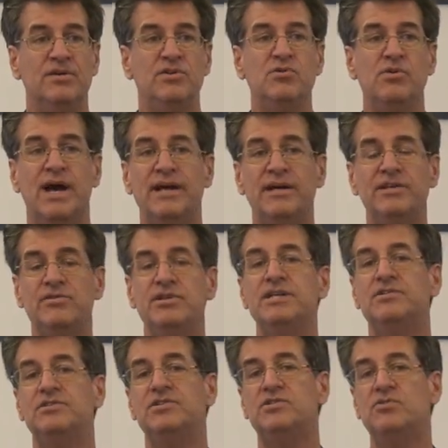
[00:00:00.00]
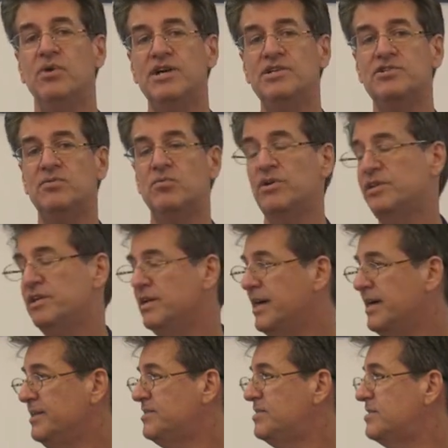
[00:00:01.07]
you had a unique situation where the
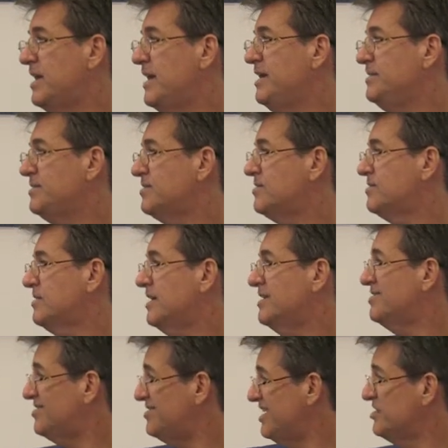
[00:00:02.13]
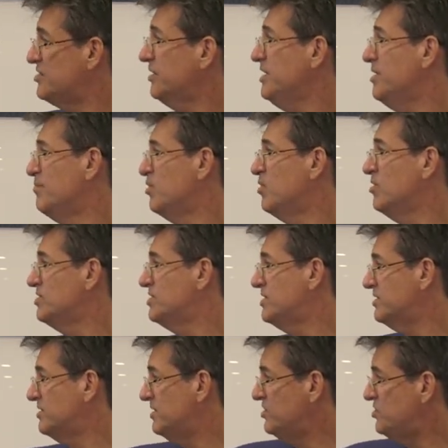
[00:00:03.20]
United States essentially emerged
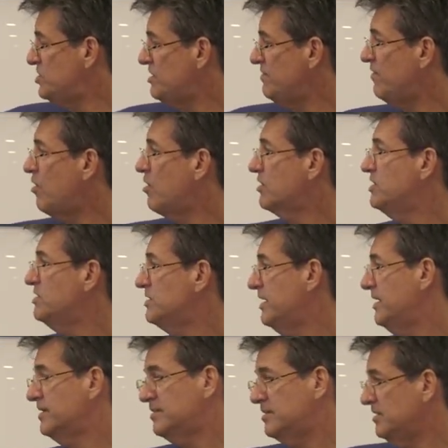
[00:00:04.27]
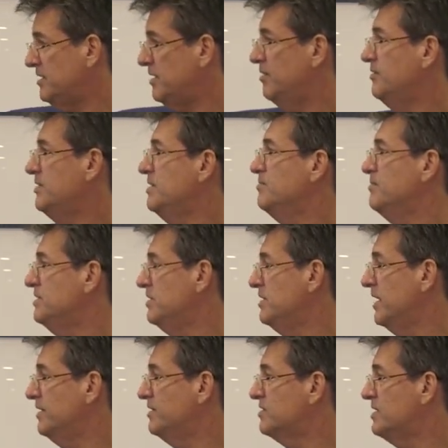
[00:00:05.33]
as the chief architect, you know, the
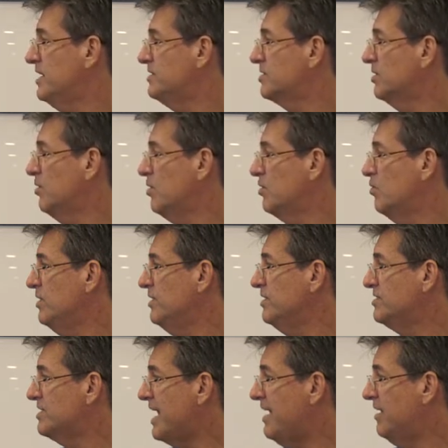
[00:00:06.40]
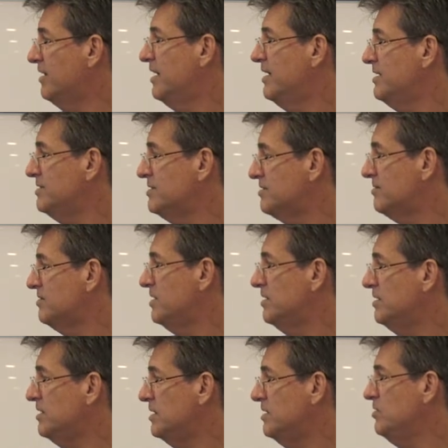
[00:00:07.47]
United States along with its allies, the,
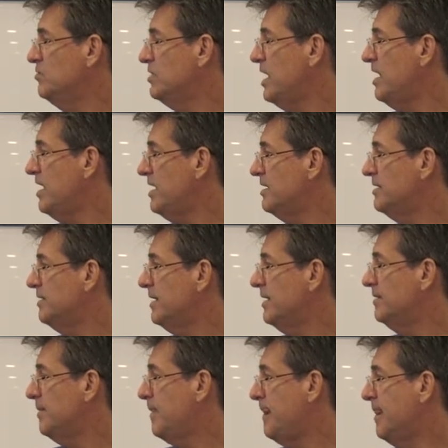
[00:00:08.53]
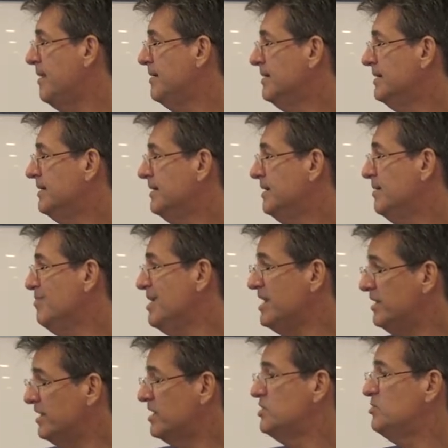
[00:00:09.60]
the UK and, and many
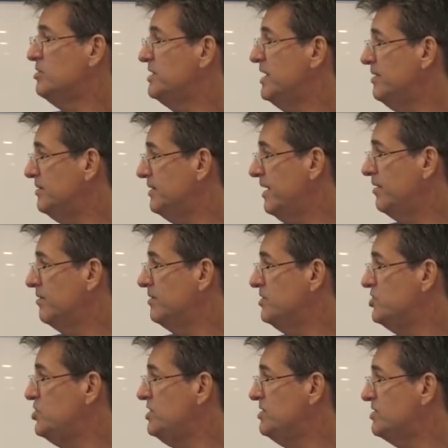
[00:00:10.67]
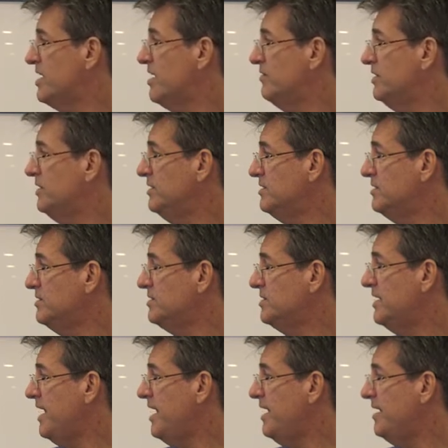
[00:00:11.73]
of the countries that, that are the G7
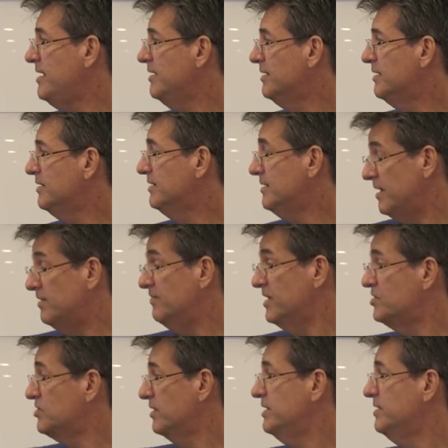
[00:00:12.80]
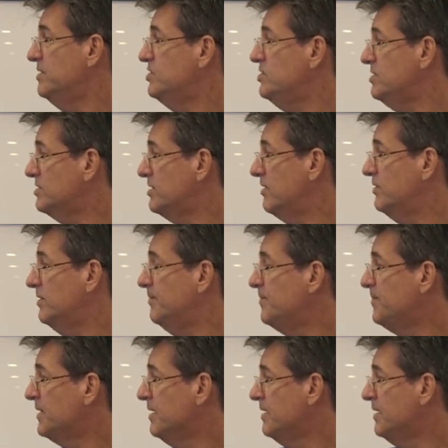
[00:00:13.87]
today, eventually the G7.
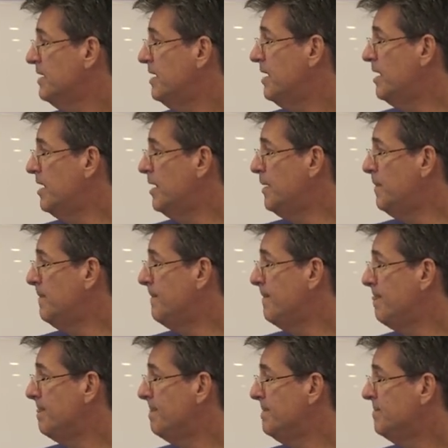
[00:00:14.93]
Um,